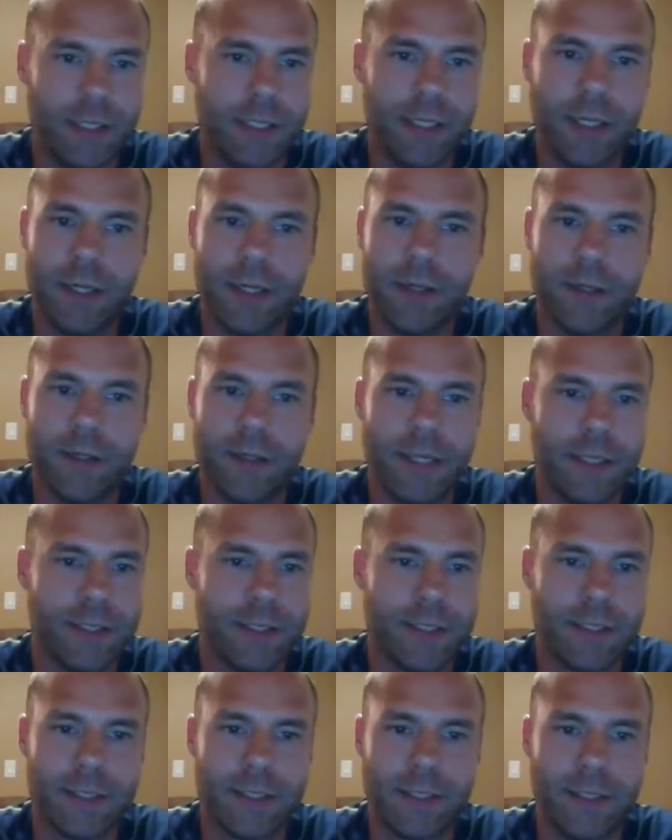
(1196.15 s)

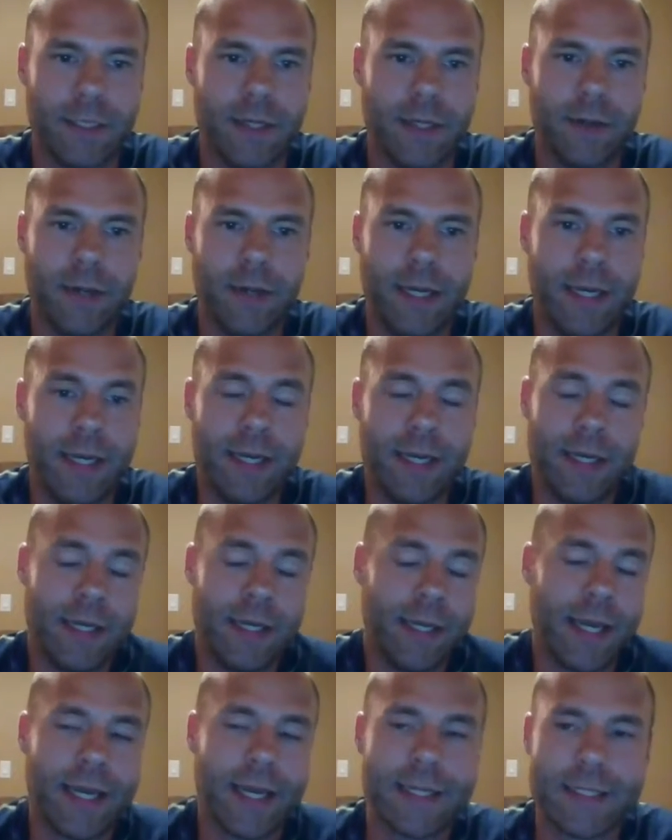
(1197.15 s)
That's,
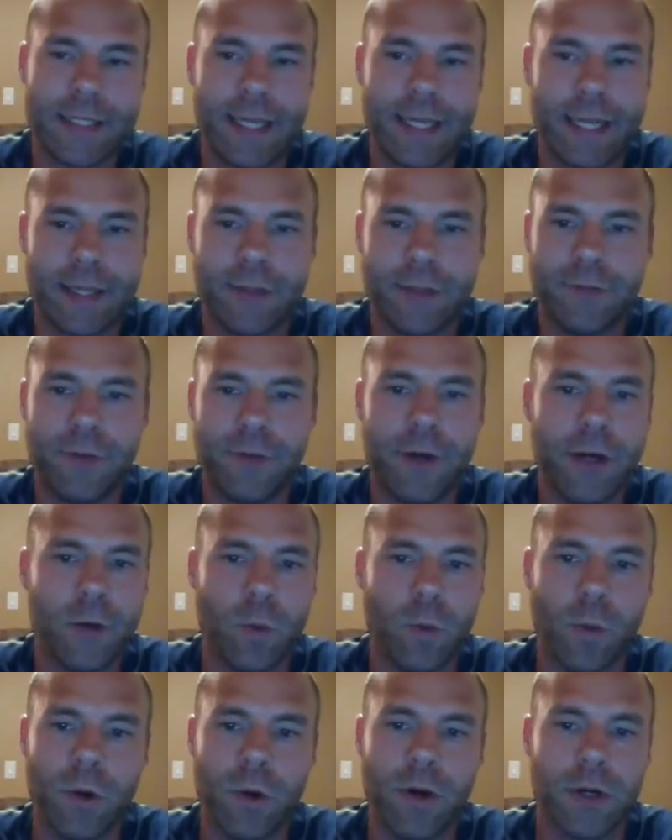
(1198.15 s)
and like I said, at the very
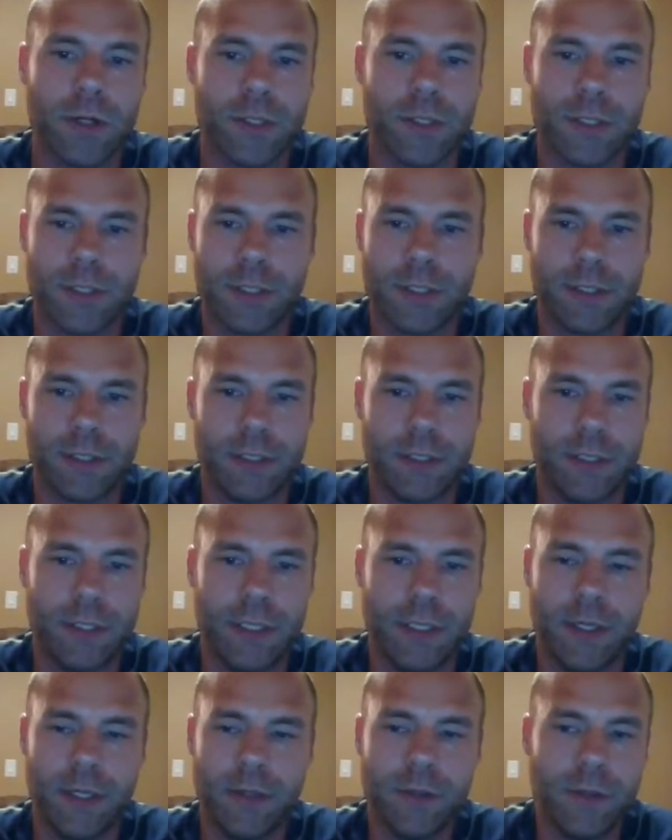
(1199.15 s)
worst,
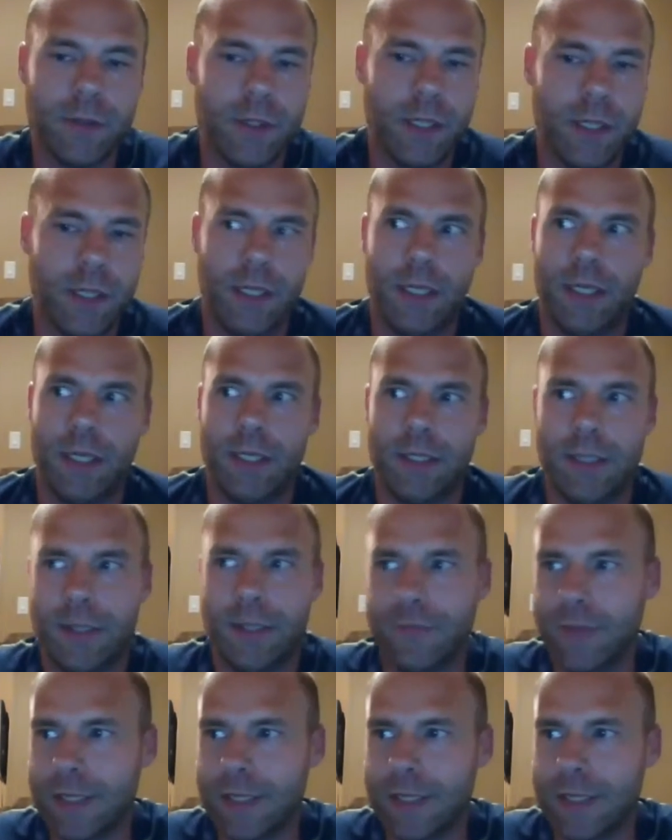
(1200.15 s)
if they